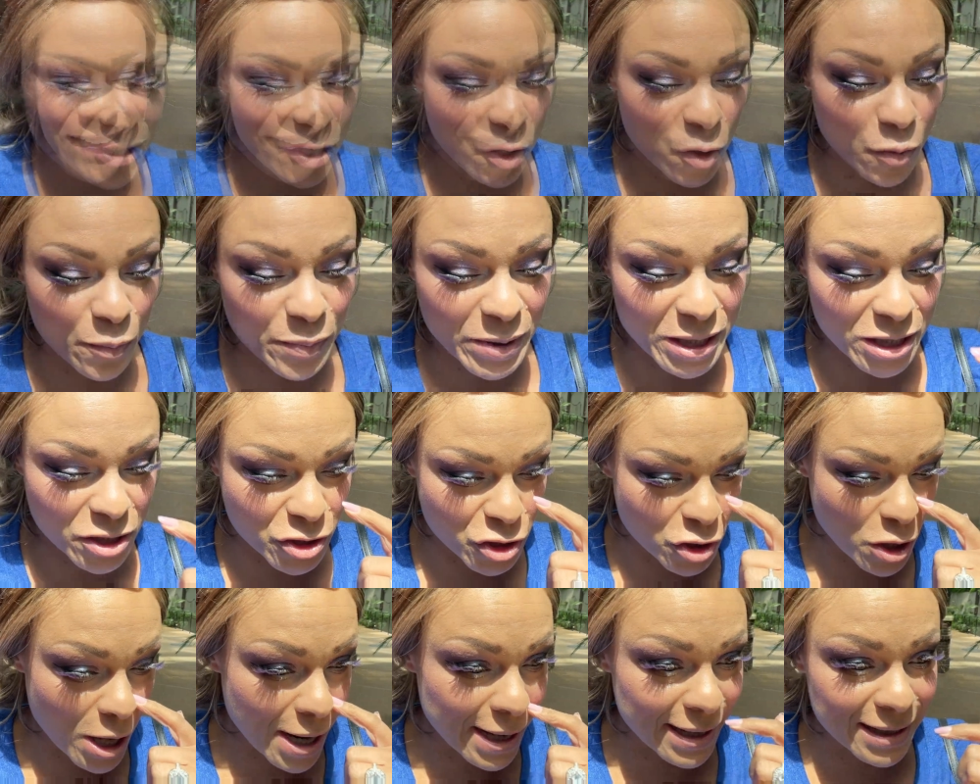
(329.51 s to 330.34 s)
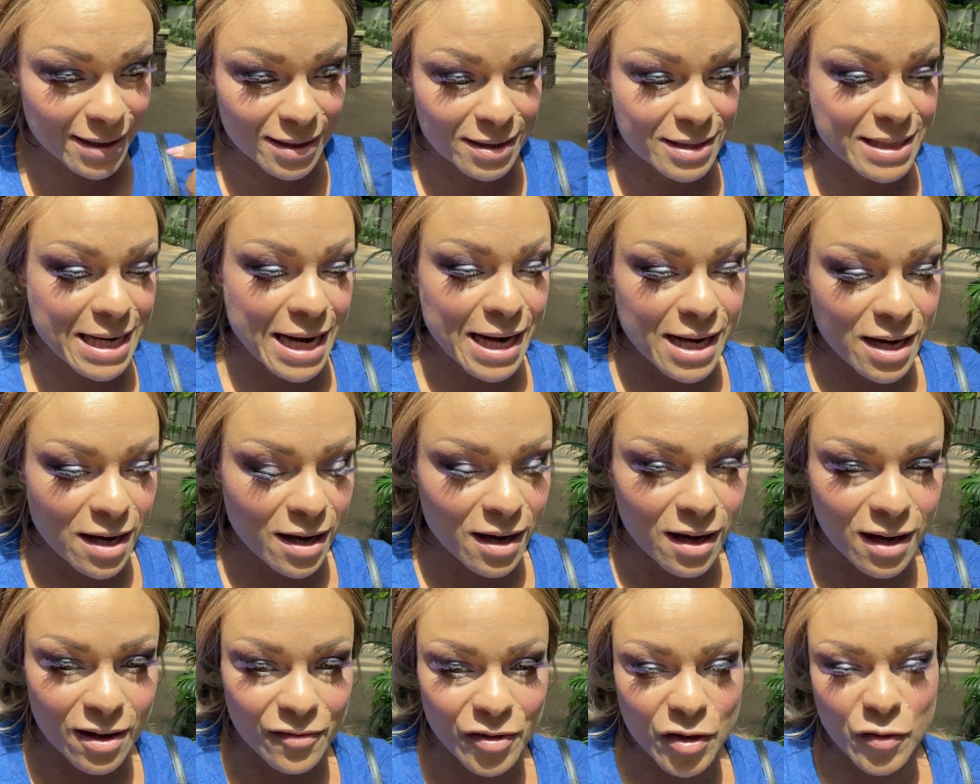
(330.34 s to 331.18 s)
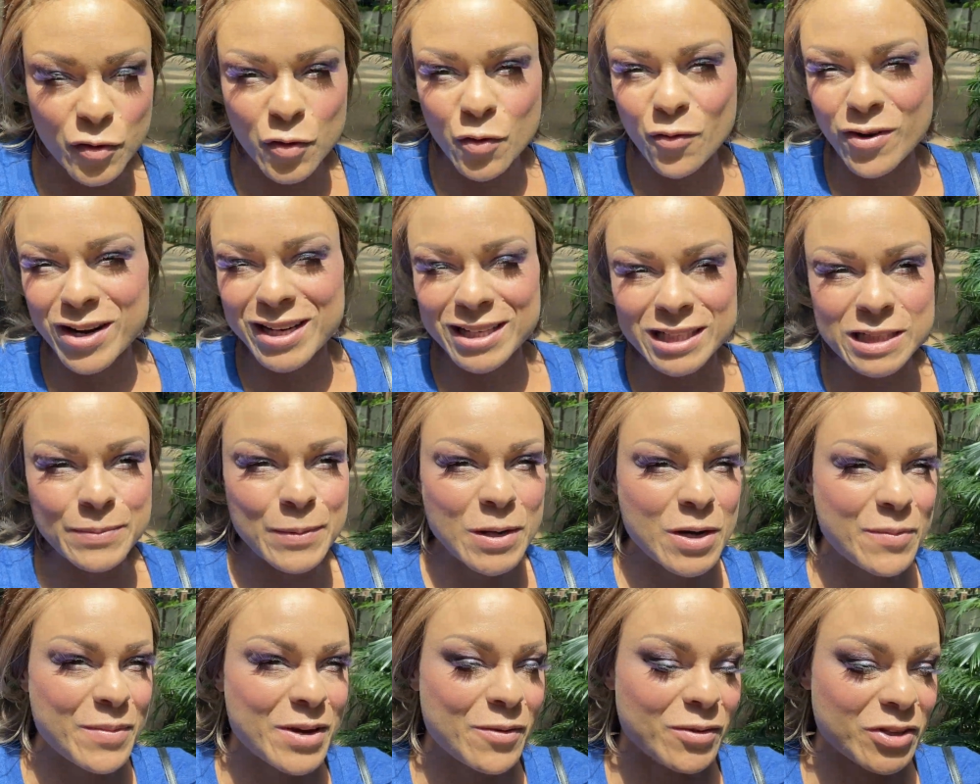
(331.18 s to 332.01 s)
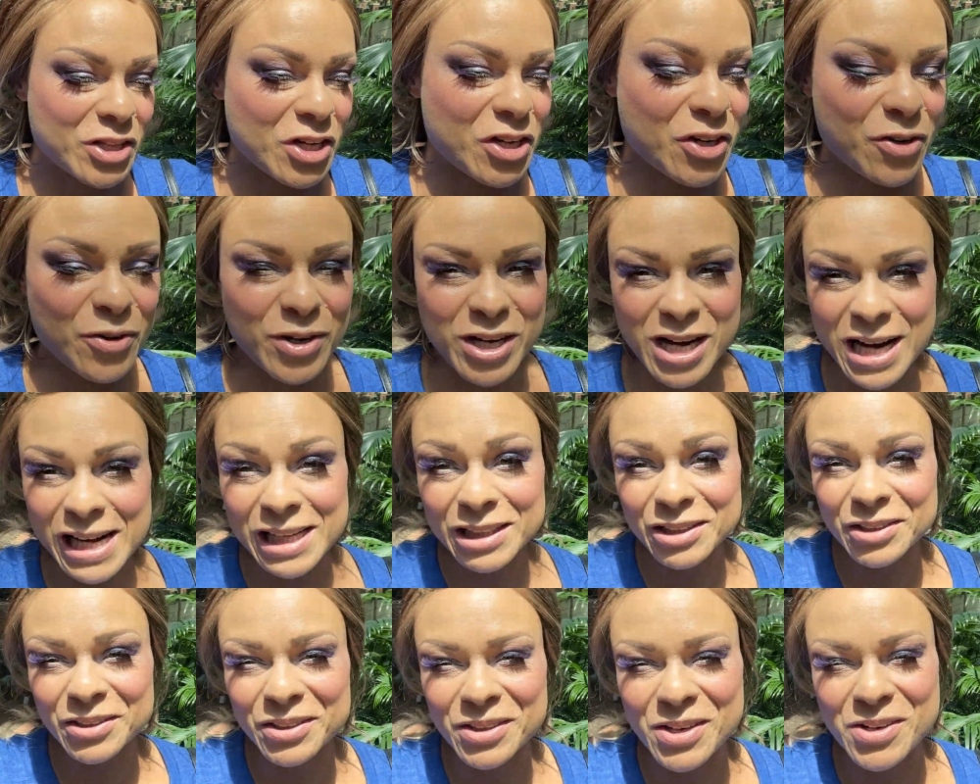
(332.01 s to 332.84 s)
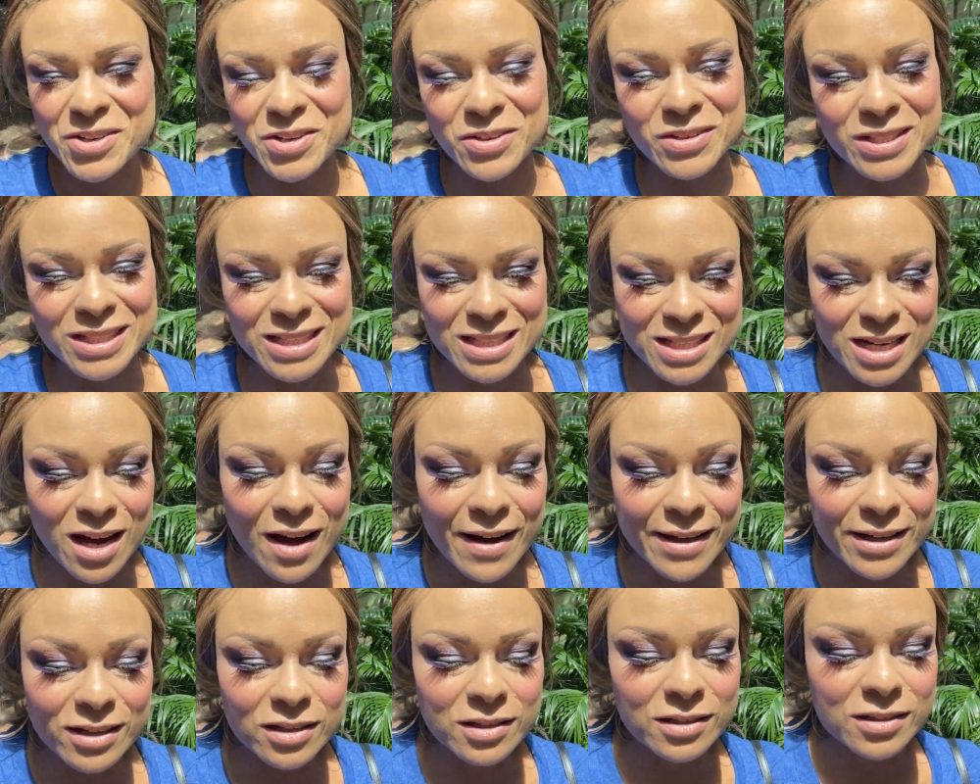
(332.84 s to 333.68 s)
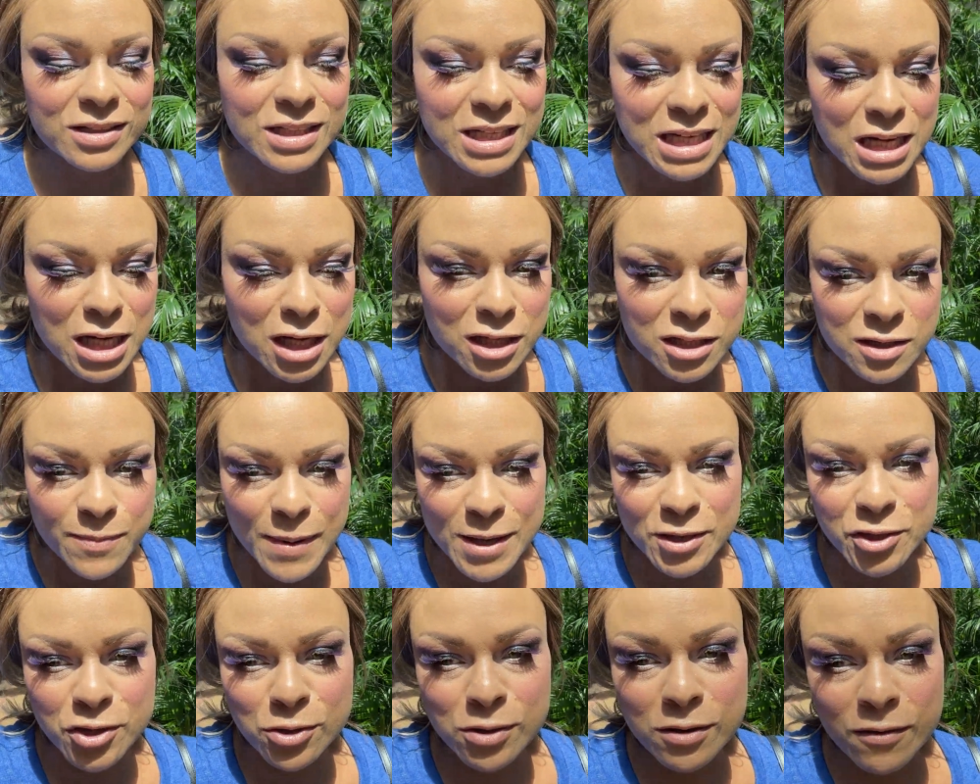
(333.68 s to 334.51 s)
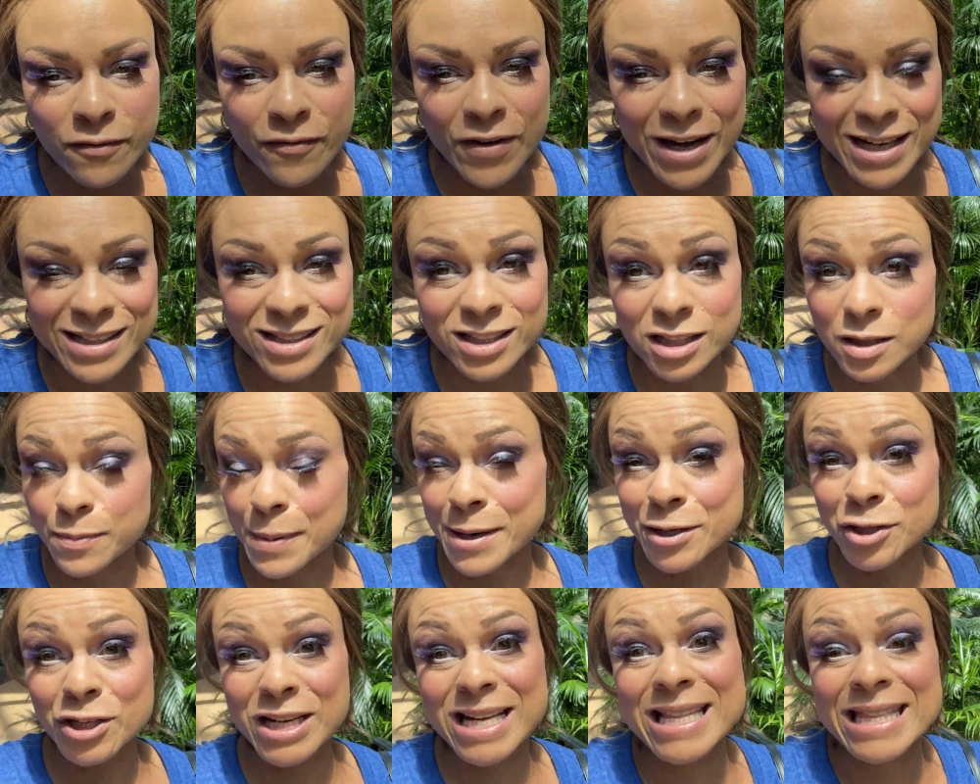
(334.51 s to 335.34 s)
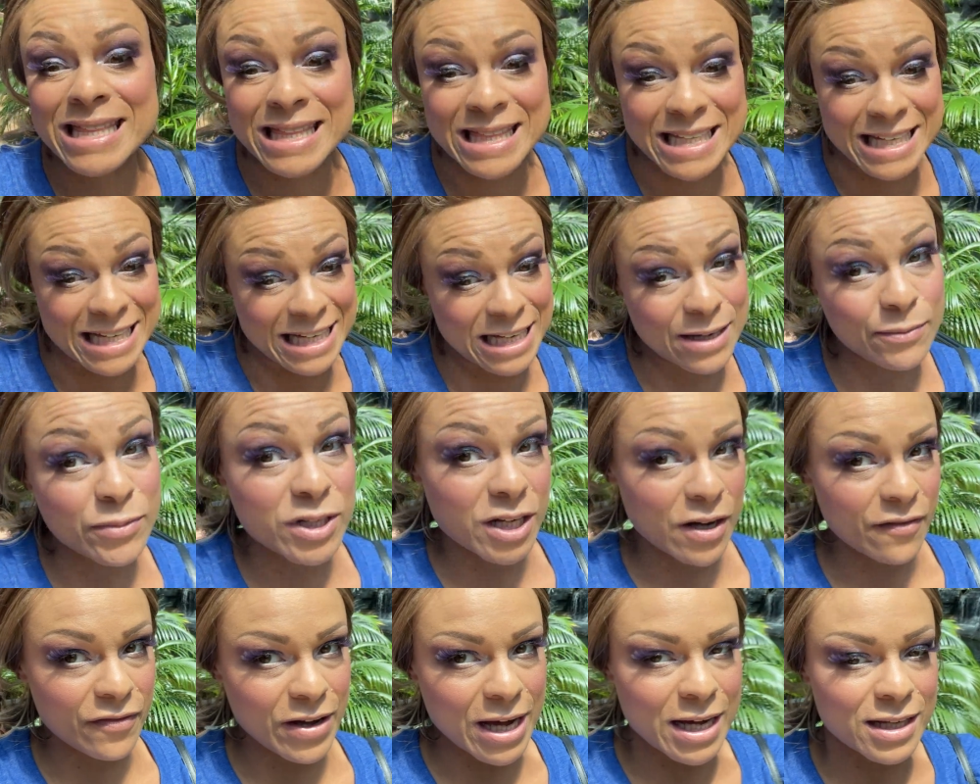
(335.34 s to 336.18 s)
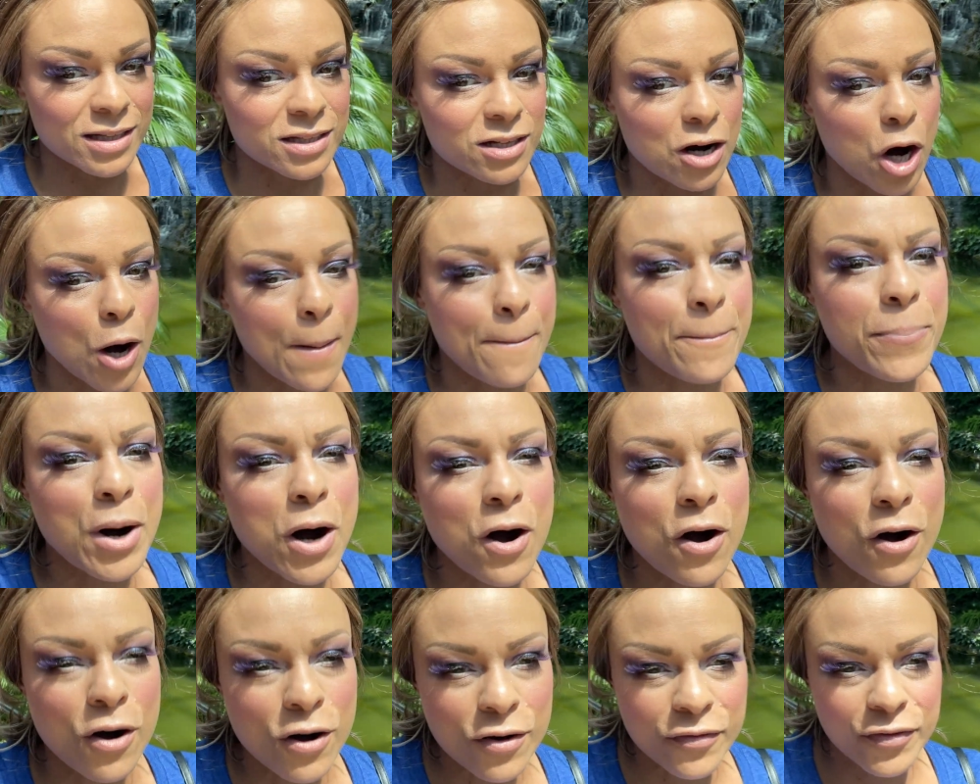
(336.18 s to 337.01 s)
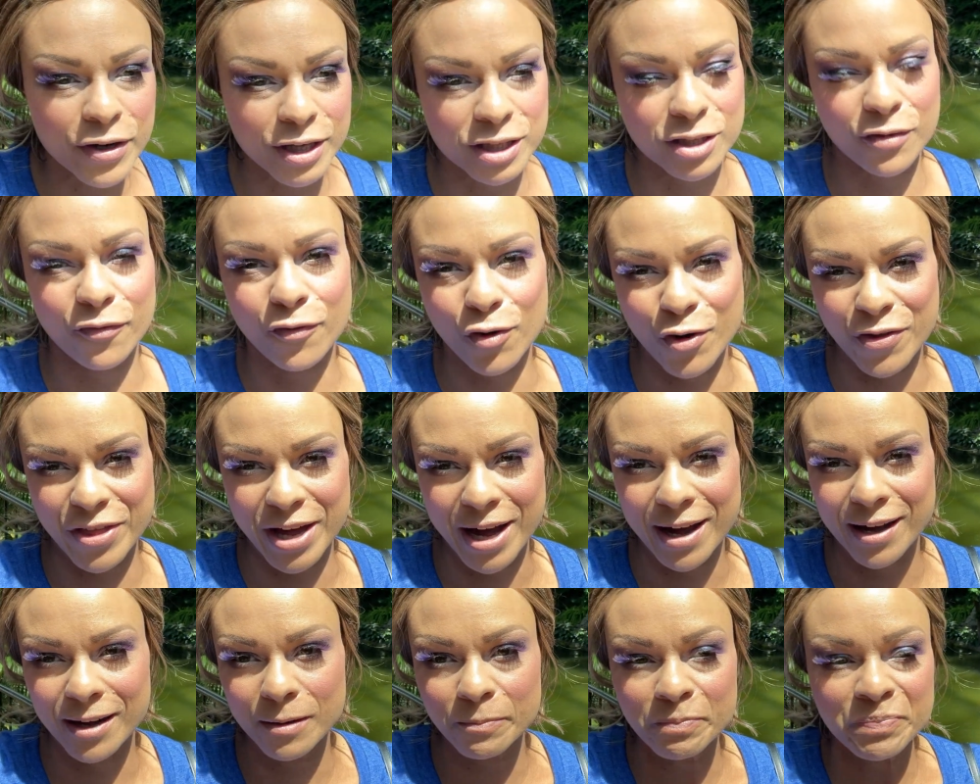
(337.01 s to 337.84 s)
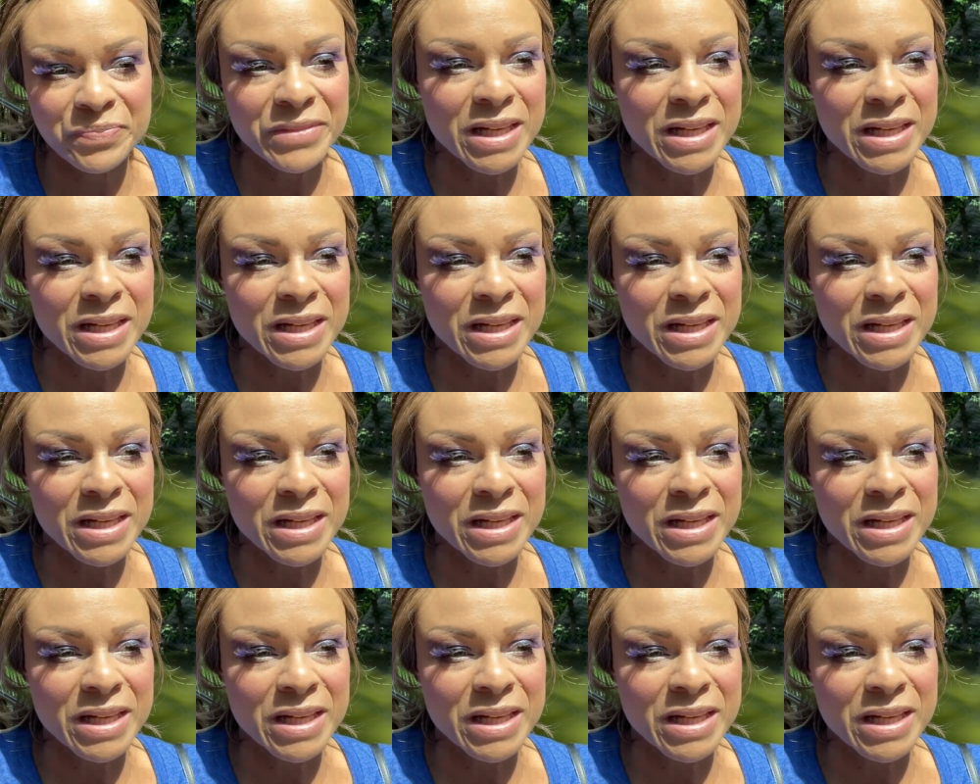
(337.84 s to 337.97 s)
Don't be trying the day of. If you want to experiment with a new color, a new style, special events, especially themed events, are perfect for that.